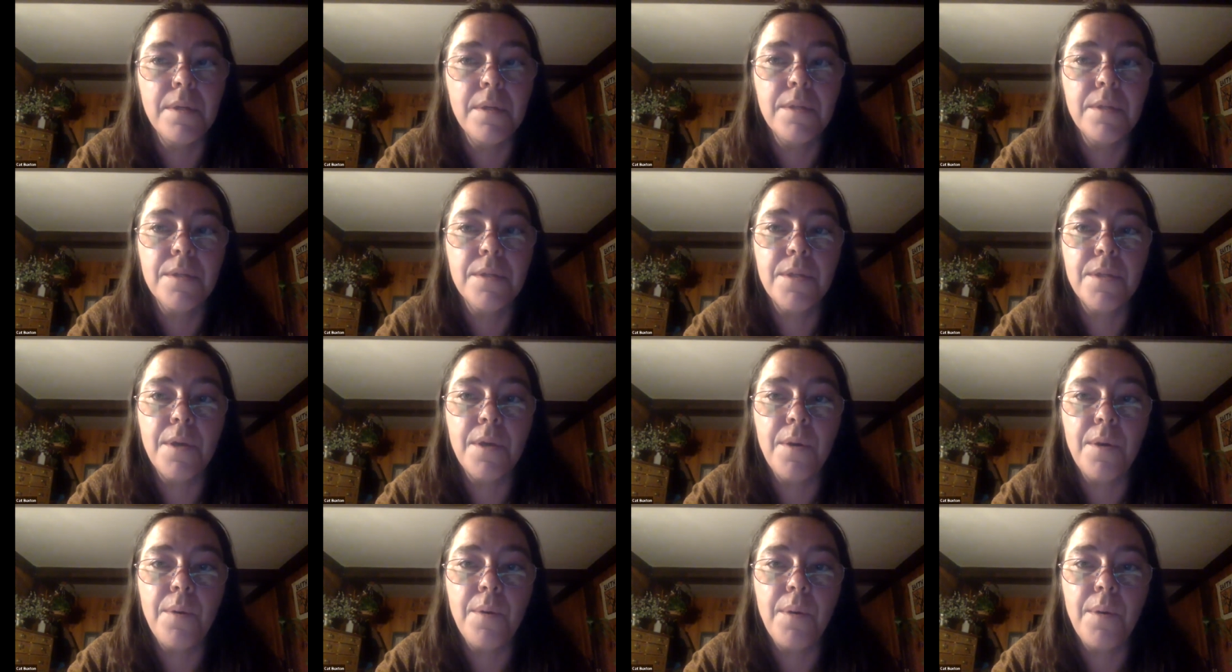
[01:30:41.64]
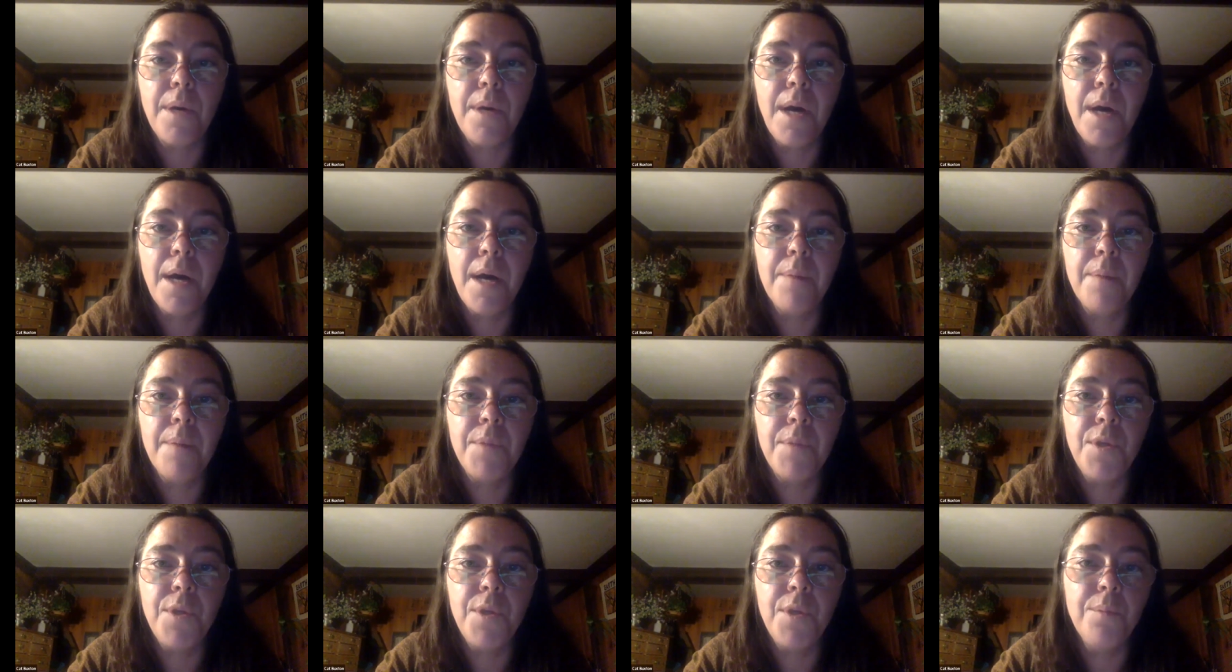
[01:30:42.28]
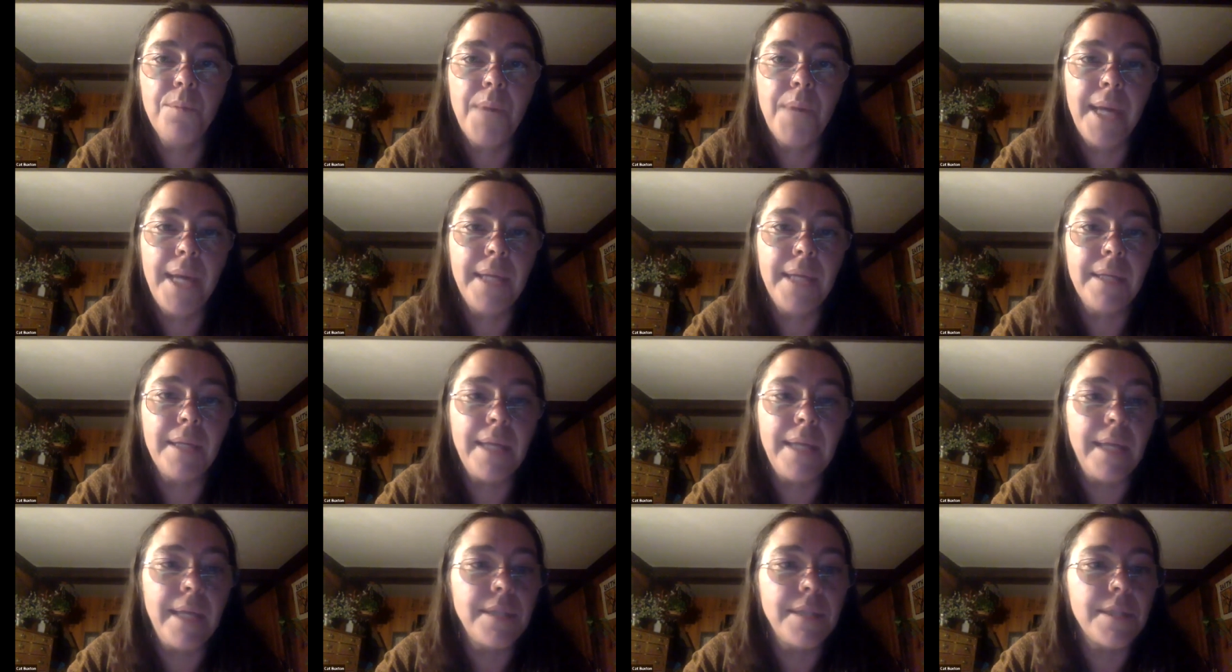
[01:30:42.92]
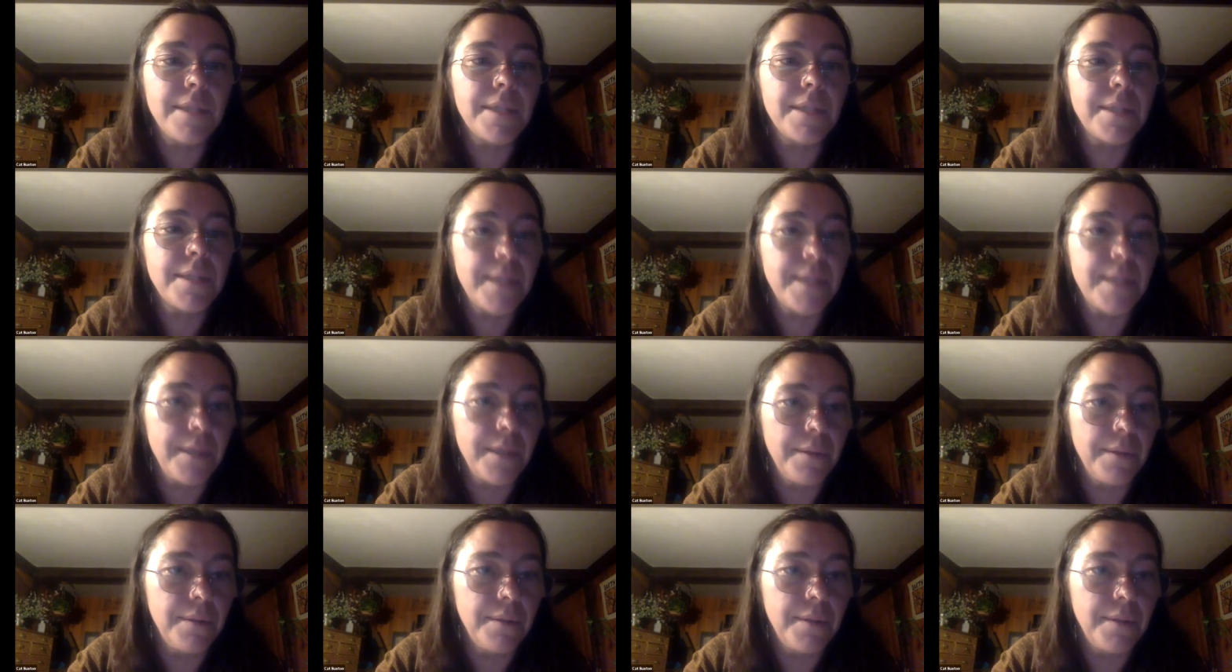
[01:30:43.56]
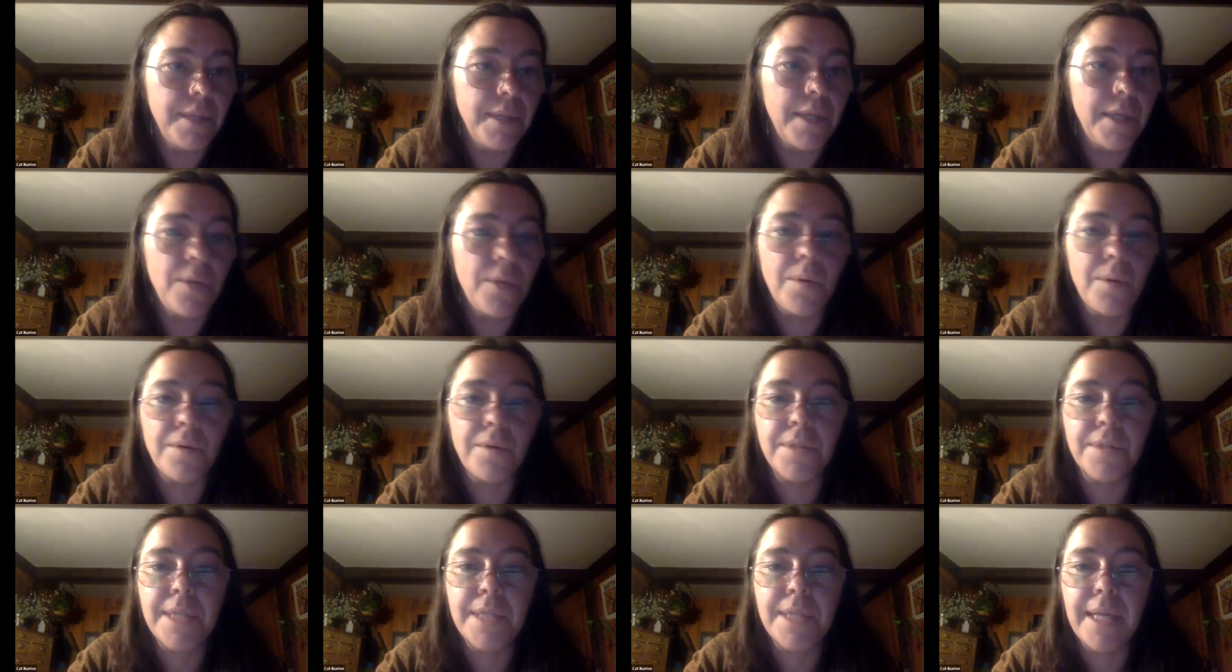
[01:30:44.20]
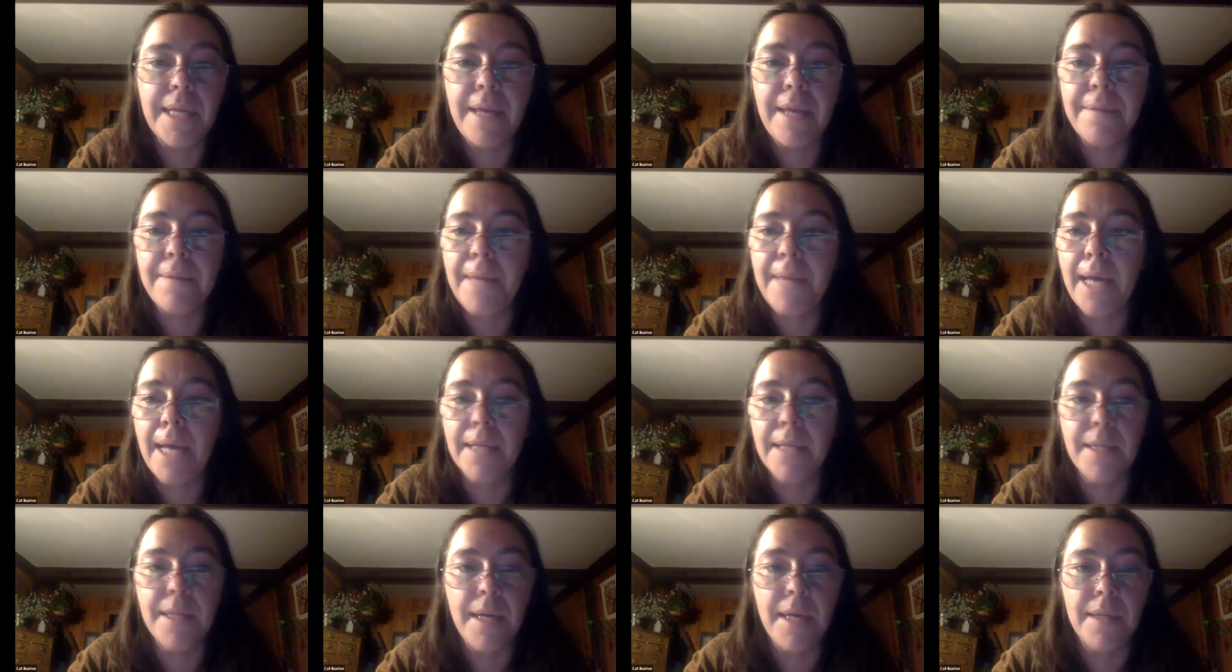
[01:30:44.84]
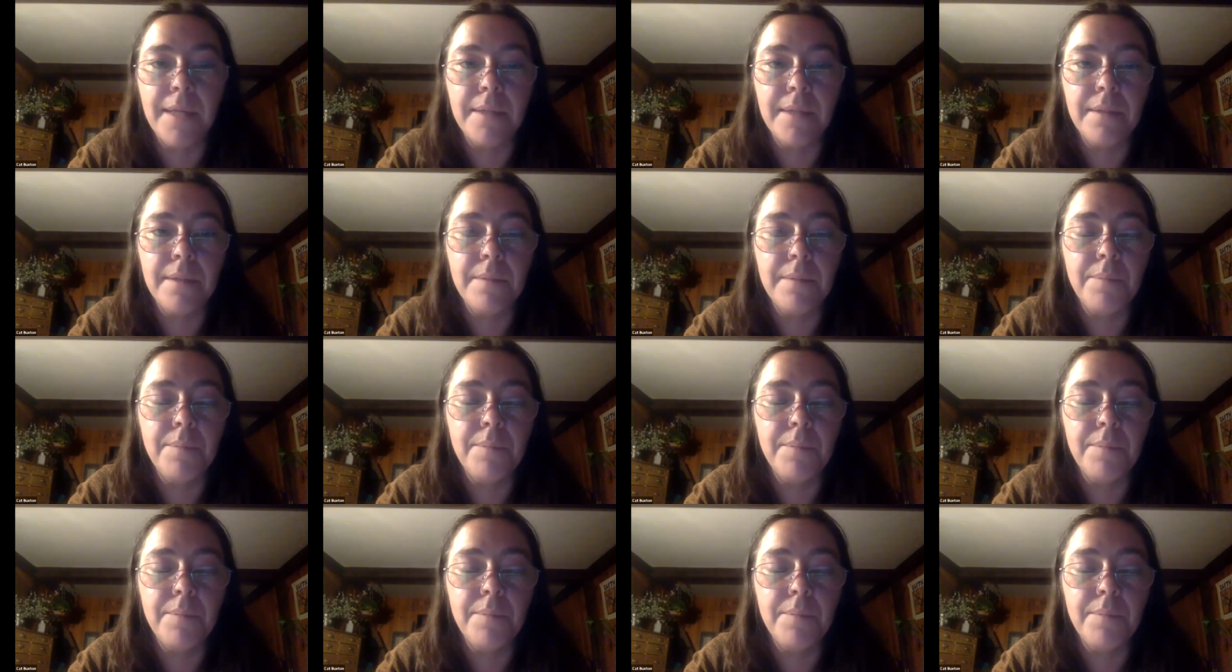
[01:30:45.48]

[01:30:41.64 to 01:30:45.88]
So you might need to till in order to get that done.